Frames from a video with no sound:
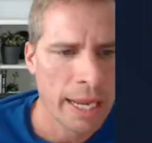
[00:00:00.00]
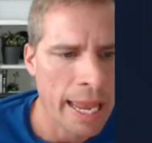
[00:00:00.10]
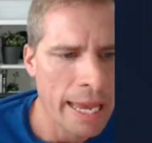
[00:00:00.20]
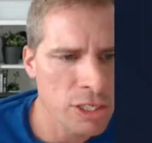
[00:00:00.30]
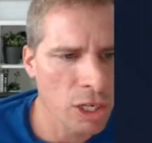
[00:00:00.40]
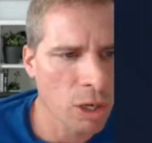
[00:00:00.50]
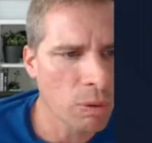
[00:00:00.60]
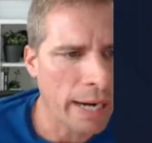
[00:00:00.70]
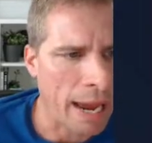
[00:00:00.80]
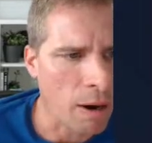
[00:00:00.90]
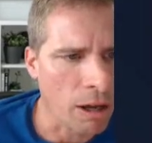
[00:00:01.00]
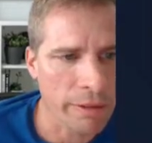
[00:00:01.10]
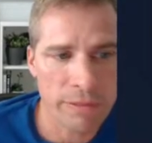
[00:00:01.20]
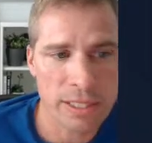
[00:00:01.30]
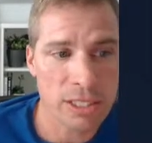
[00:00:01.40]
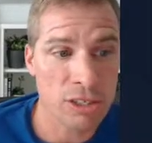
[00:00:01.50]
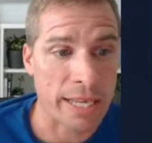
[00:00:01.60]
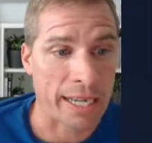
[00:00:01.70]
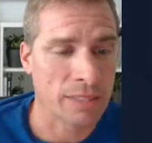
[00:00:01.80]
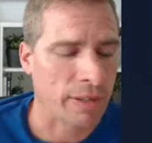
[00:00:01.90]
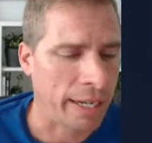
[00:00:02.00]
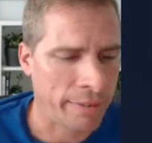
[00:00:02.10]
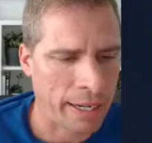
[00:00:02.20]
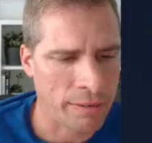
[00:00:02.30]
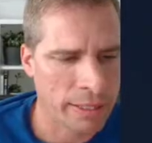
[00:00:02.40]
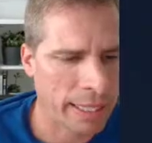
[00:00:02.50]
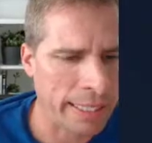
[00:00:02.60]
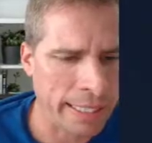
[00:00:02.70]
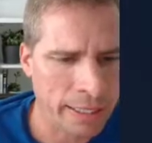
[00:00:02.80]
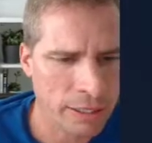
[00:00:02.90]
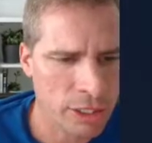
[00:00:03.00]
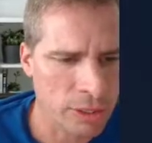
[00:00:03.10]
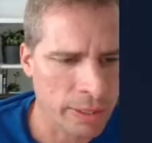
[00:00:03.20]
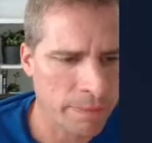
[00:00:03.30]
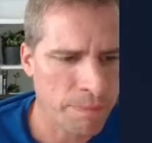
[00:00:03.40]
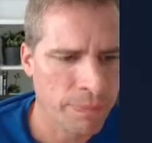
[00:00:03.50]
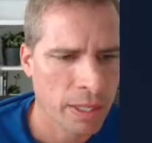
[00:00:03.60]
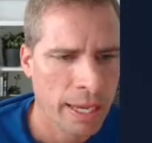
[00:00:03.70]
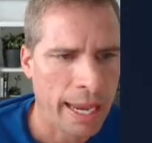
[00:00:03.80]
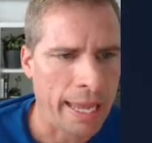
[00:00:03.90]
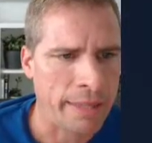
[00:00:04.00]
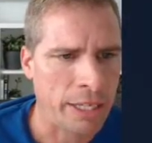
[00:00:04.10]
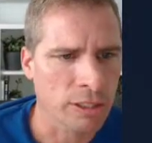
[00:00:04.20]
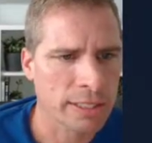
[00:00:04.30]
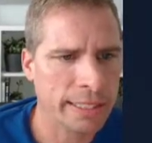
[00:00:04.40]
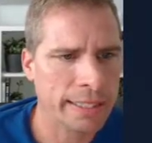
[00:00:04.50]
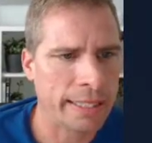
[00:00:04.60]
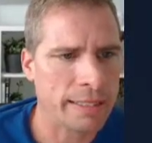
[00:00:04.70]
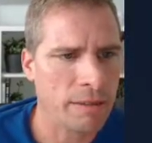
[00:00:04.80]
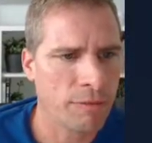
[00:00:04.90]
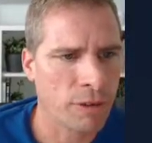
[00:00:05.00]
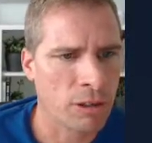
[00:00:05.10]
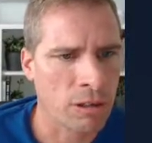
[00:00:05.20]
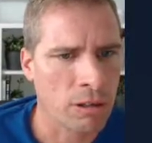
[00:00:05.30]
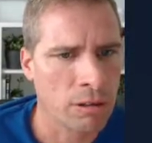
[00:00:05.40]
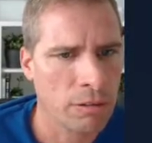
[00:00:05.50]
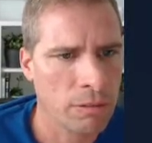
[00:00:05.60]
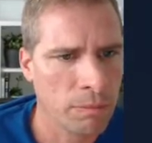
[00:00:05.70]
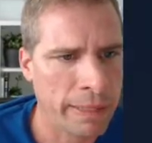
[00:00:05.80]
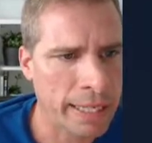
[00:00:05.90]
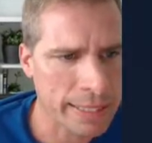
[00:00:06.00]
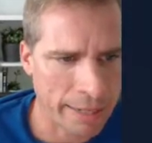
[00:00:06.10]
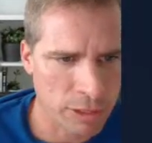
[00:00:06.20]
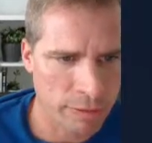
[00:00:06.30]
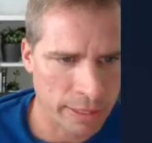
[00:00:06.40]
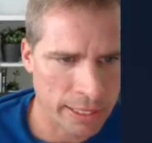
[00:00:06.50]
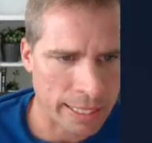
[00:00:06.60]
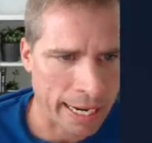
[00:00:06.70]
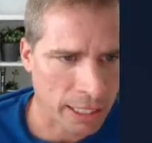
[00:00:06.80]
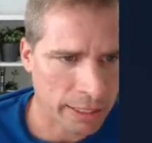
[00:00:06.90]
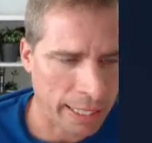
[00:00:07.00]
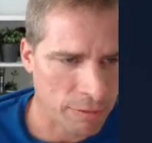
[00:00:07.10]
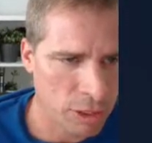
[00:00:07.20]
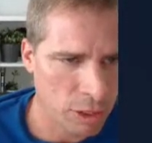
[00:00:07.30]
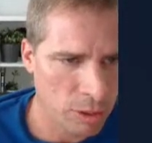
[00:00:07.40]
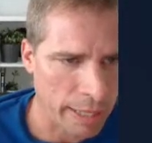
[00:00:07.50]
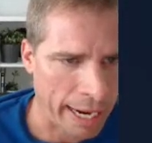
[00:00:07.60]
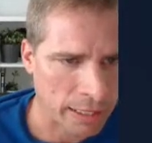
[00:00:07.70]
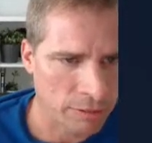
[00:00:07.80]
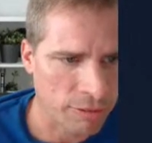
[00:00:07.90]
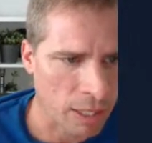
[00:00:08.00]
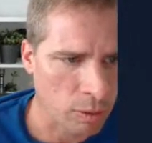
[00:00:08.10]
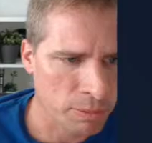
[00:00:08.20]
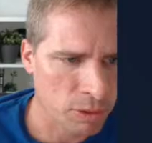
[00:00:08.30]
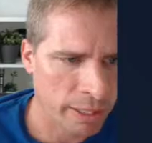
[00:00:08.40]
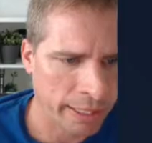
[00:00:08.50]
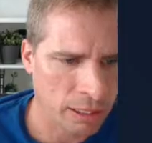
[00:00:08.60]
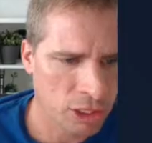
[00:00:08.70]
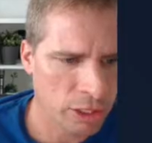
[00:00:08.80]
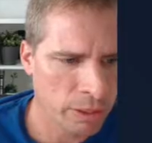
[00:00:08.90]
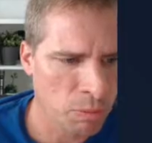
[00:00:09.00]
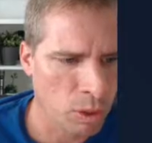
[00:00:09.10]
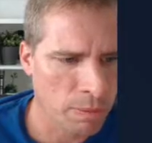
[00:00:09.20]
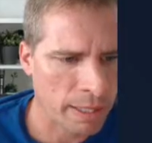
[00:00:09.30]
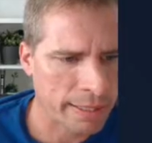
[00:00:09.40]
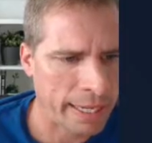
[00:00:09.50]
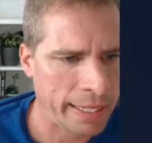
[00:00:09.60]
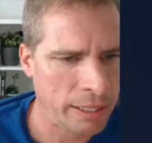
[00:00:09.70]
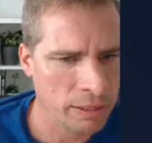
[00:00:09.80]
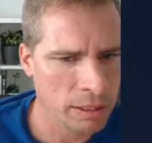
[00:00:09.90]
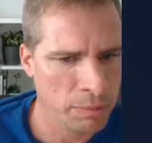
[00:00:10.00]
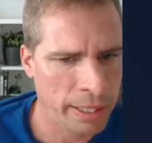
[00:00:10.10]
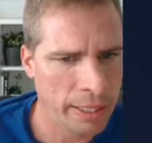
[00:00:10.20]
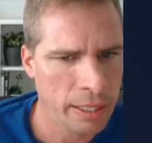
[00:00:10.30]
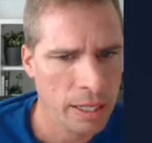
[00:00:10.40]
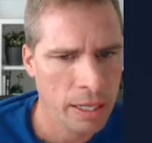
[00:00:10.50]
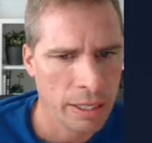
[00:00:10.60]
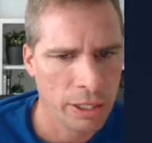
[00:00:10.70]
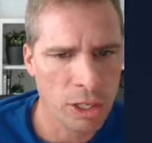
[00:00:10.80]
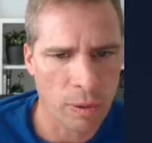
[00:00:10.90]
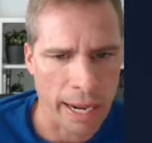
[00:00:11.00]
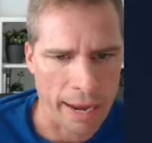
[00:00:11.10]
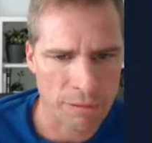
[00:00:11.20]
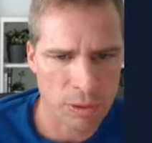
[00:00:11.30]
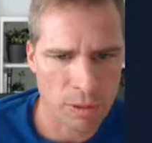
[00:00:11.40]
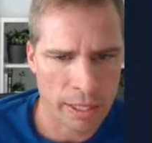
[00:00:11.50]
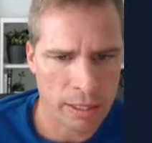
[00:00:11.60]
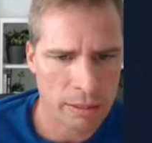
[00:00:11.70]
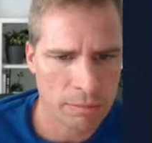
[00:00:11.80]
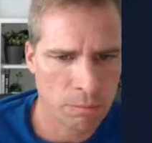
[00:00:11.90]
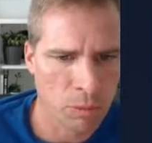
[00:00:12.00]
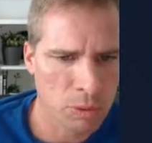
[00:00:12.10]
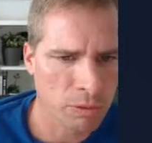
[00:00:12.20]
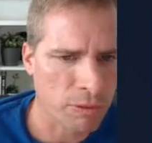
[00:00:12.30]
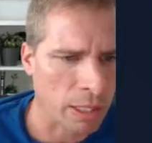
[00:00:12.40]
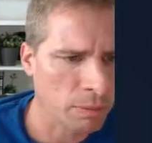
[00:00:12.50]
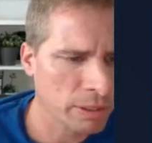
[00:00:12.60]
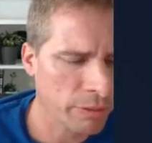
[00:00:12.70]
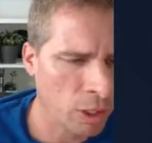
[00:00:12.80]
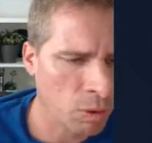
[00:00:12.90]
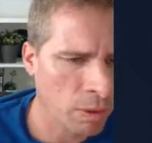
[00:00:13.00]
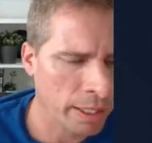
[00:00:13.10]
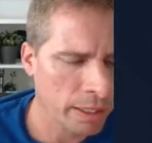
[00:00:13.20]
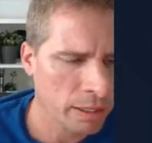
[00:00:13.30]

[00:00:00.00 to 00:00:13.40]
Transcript: So now all the visits are satisfied. I've got everything I need to do it. And then you'll see that because I have 2 visits, I actually have 2 active follow-ups running. I'll show you more about that here in a little bit. You don't have to run multiple follow-ups if you don't want.